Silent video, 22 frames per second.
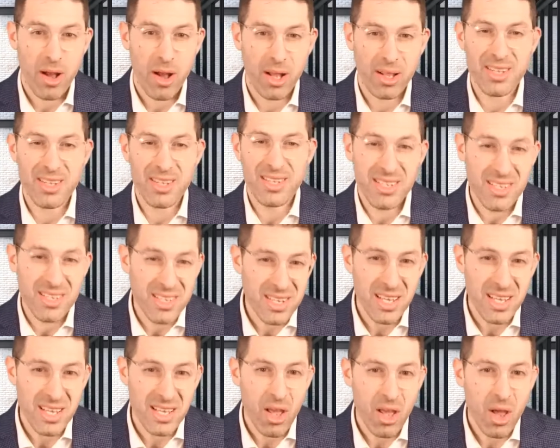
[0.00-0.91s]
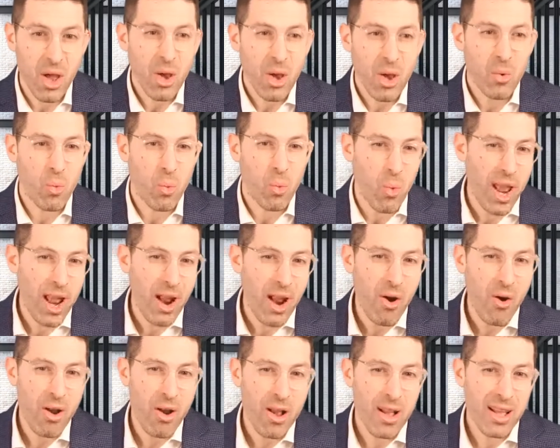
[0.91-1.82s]
on, to see
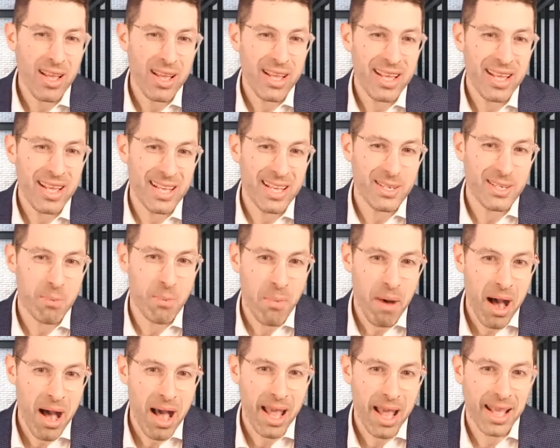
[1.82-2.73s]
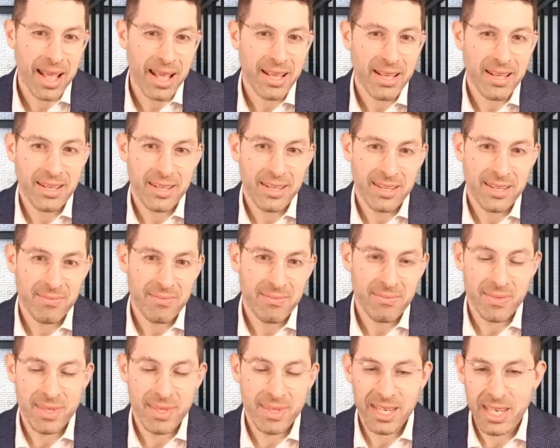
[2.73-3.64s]
where is my,
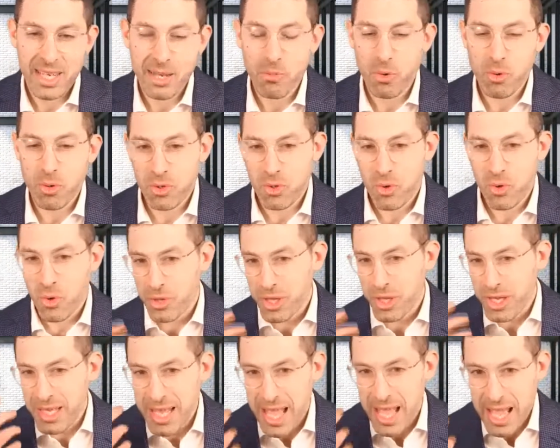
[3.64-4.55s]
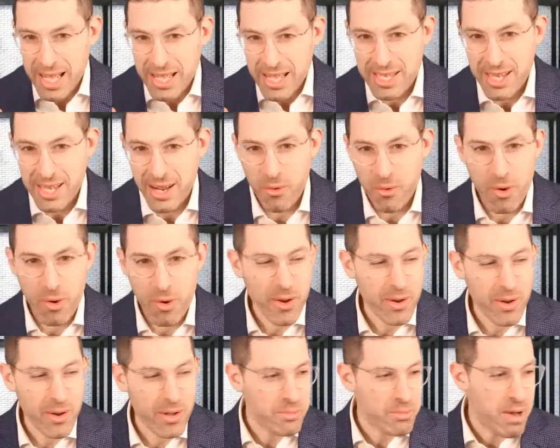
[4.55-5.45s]
in Hebrew it's called a yetzer,
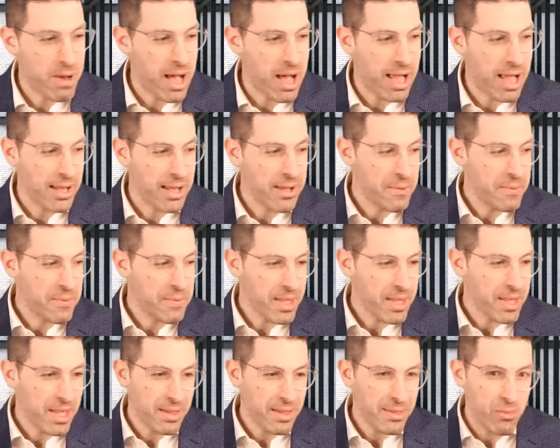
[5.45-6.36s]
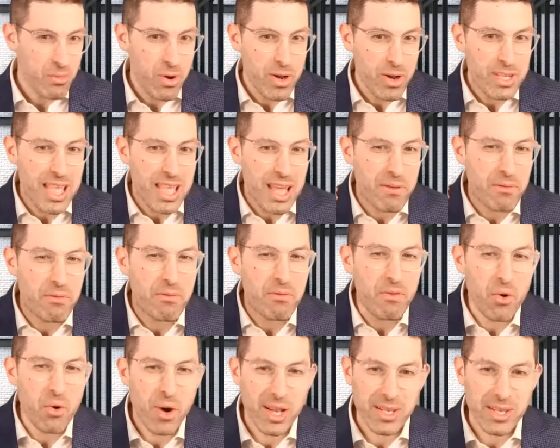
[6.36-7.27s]
where's that
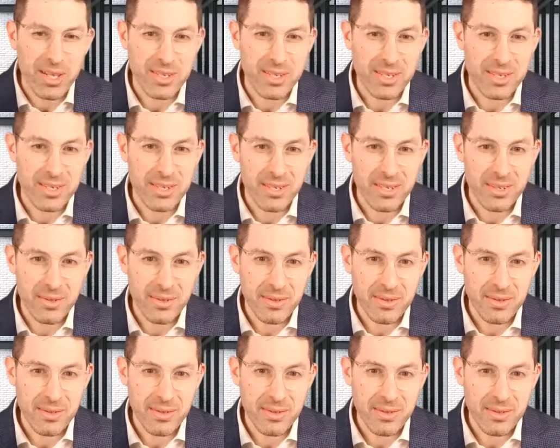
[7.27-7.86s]
voice?